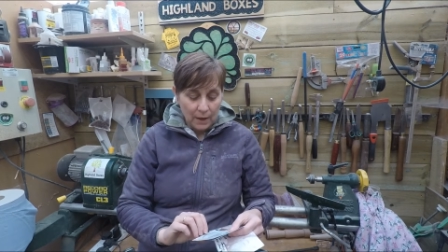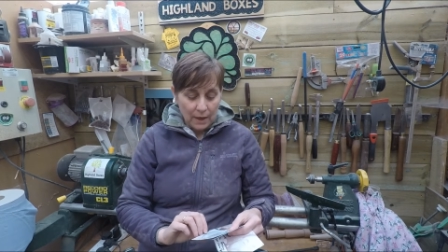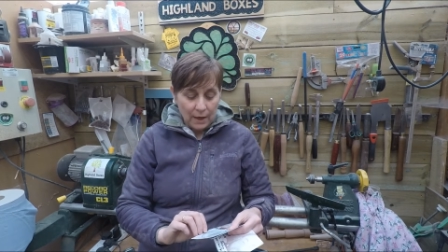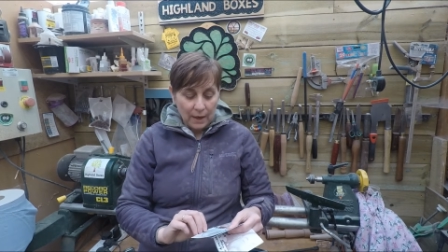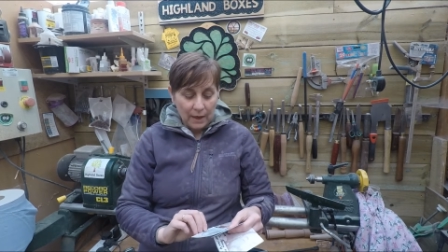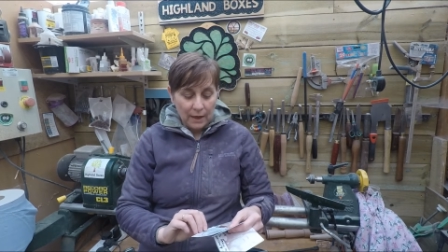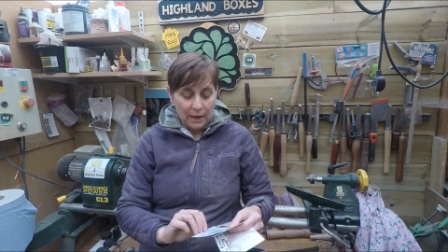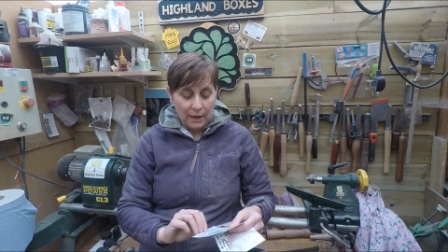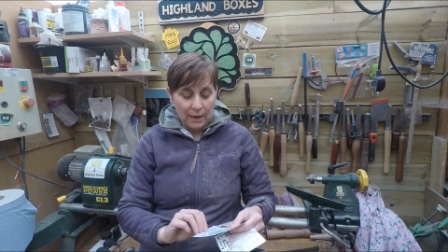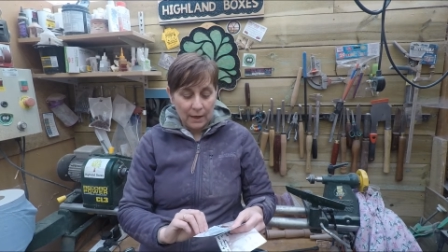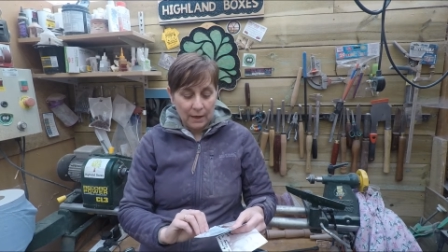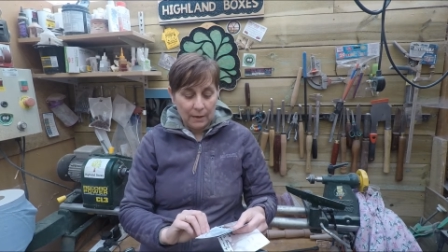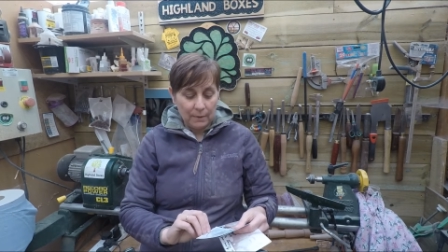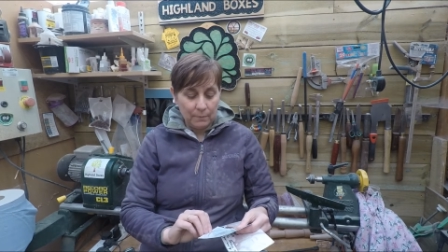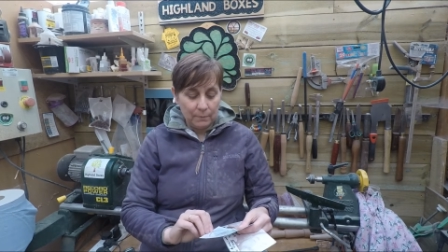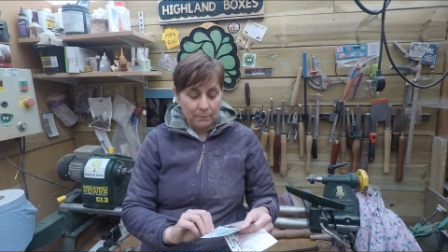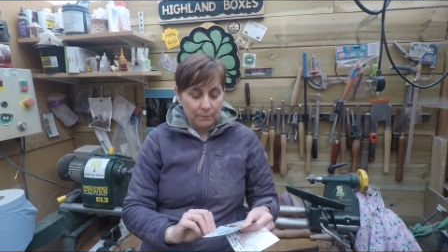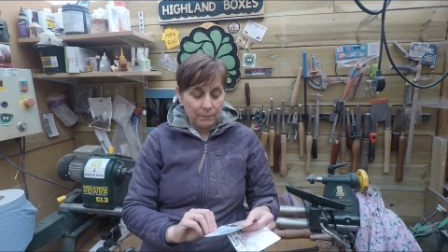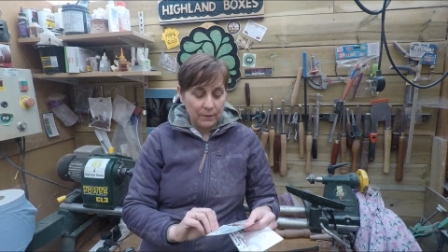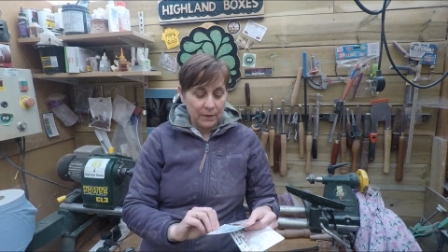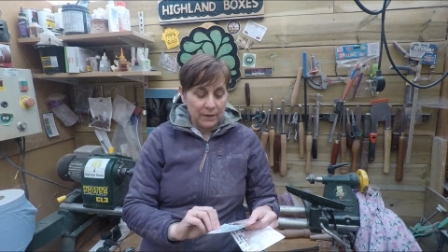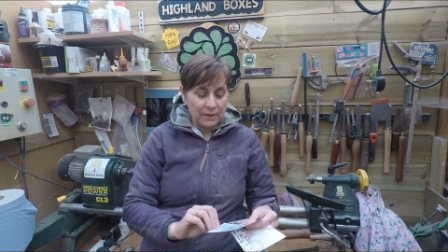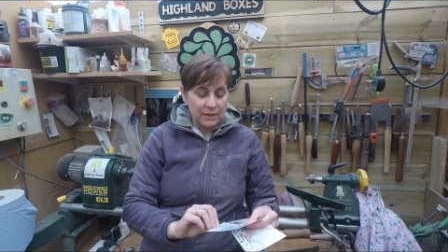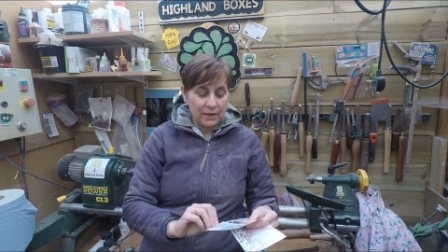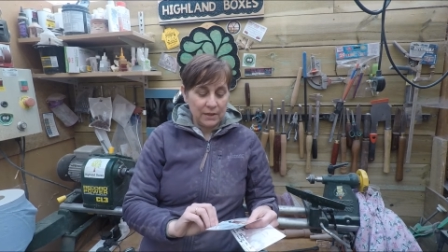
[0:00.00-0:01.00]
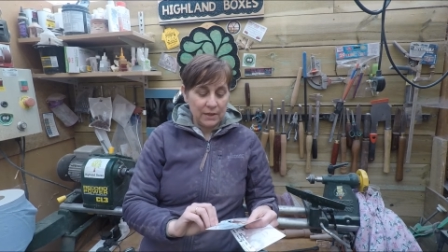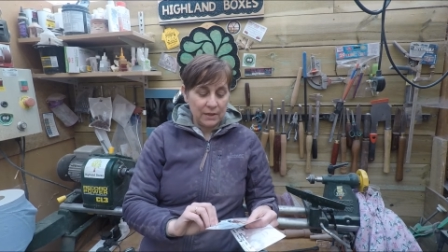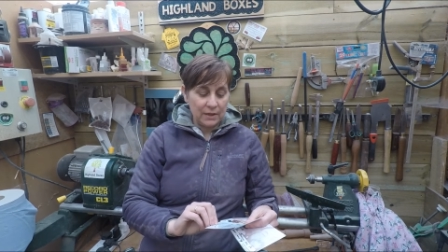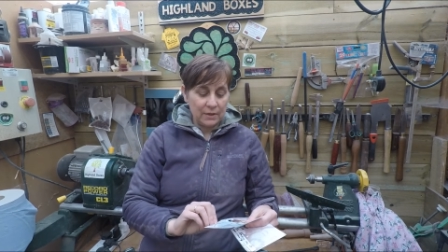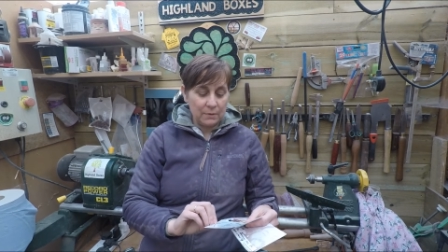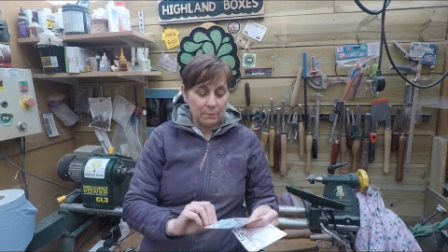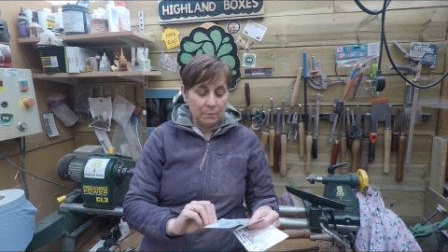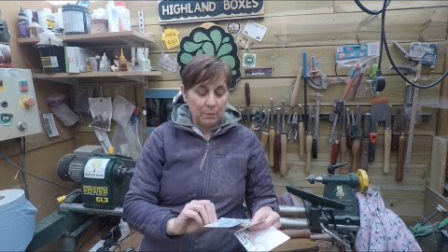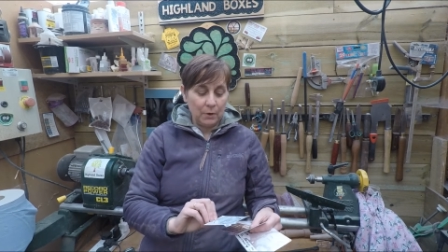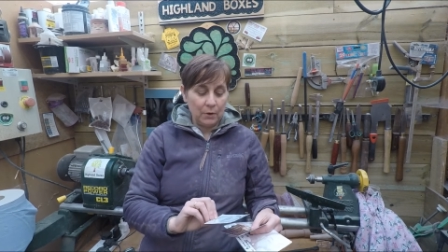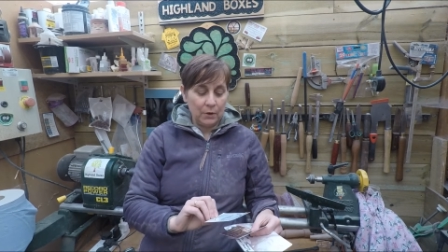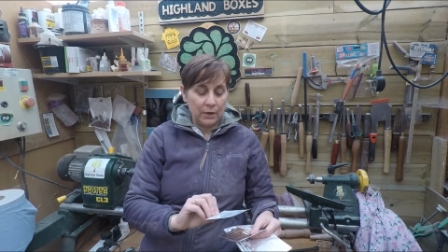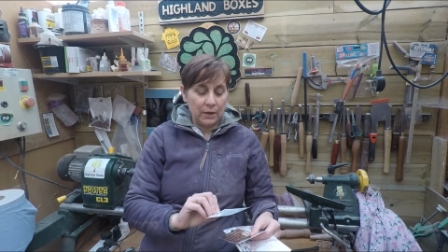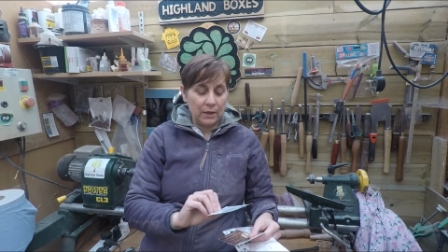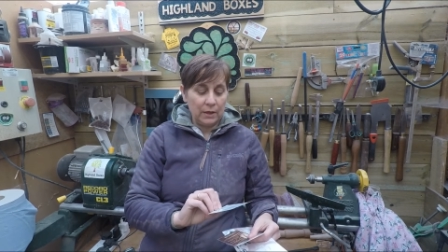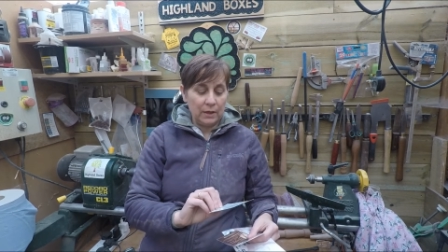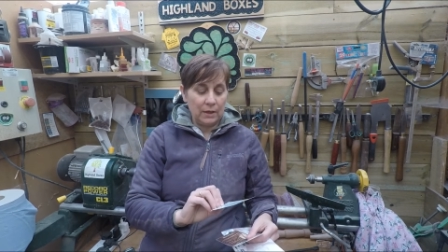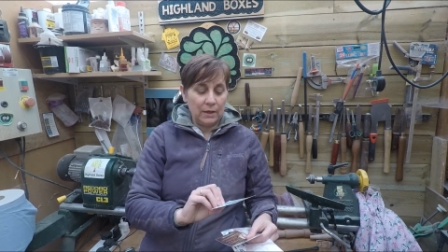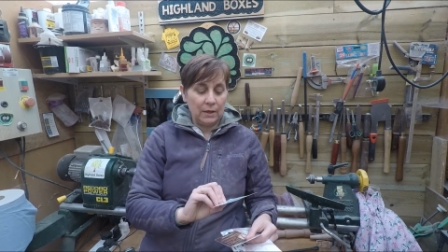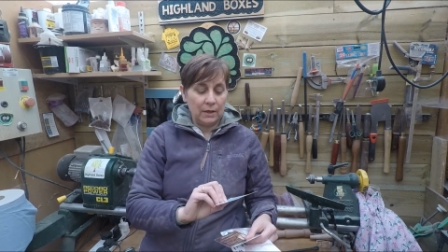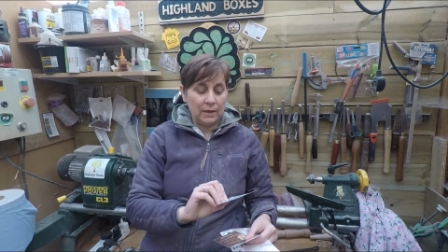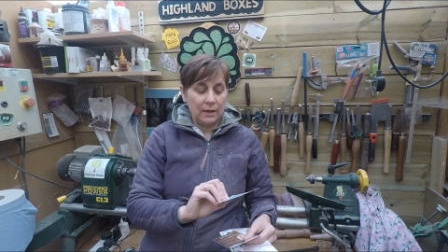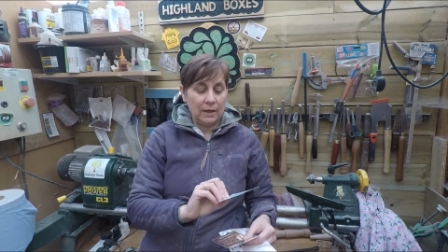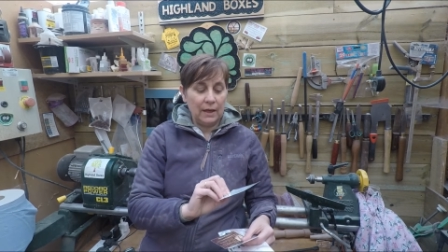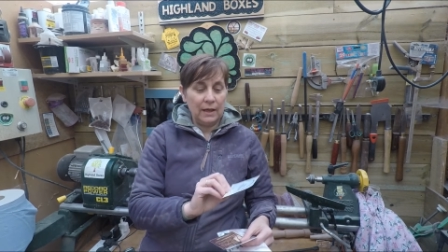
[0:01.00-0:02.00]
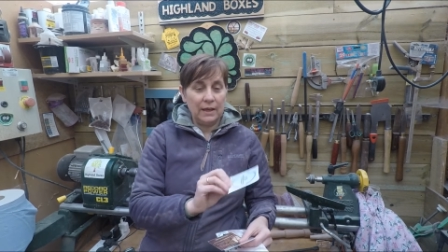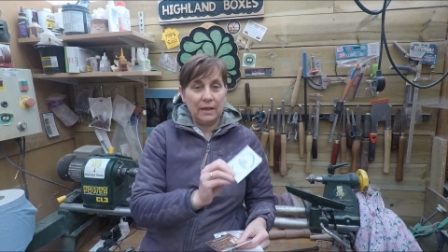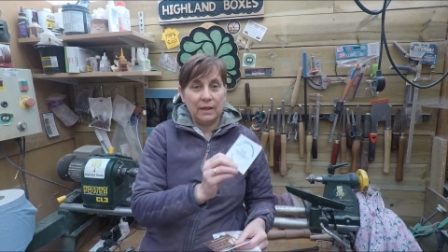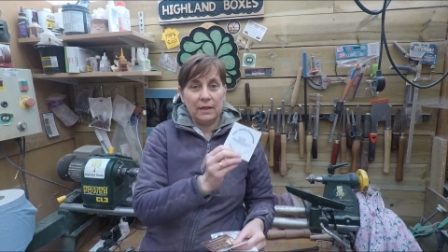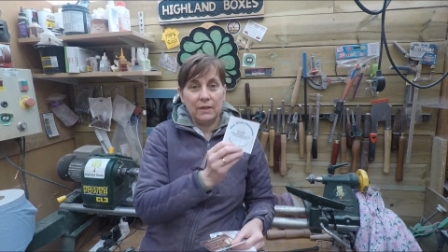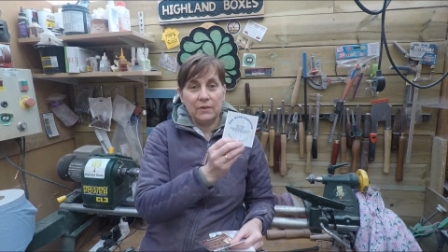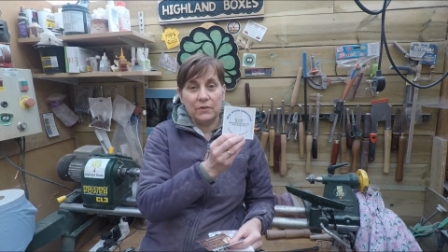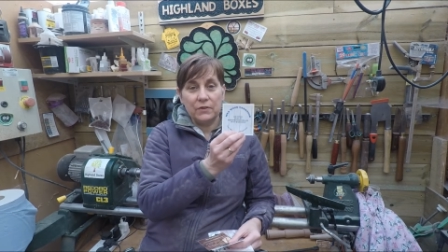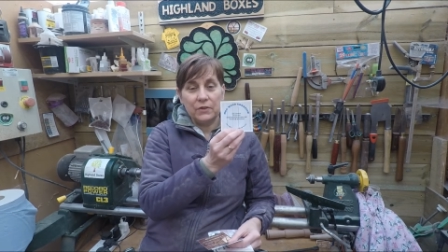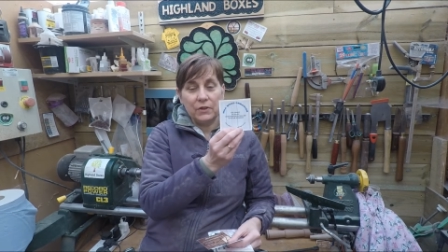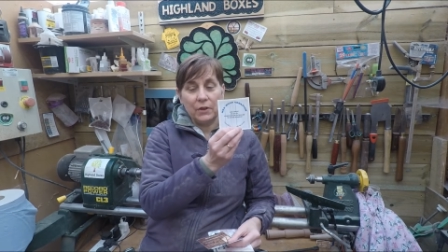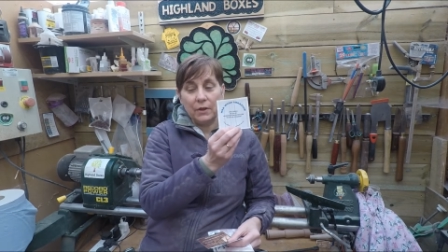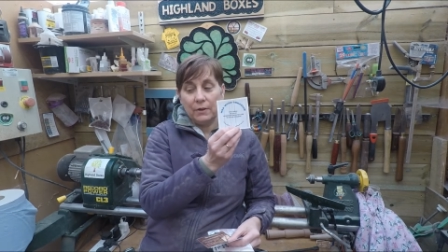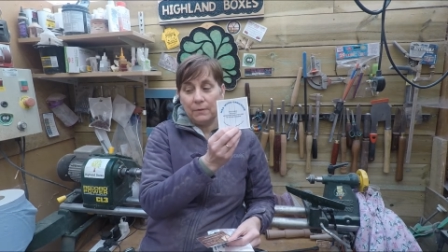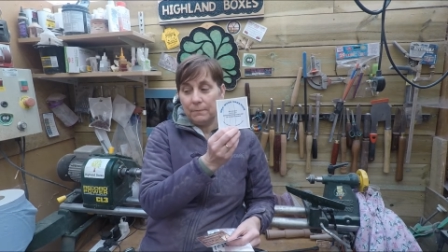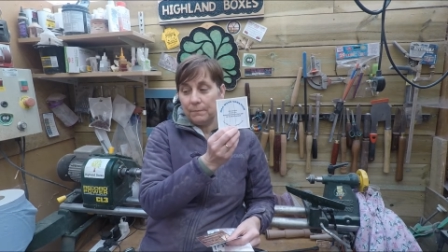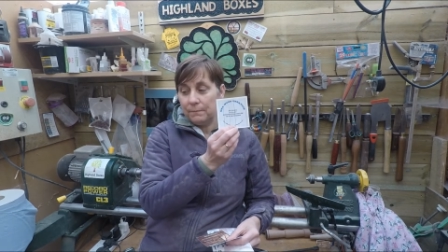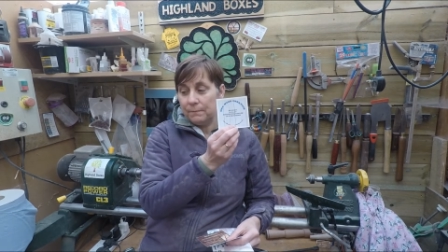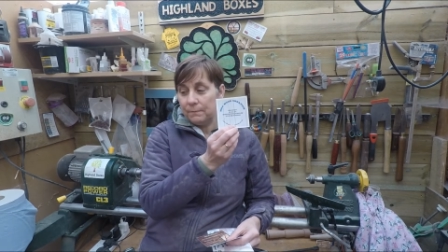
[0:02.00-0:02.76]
This is Mike Atkinson,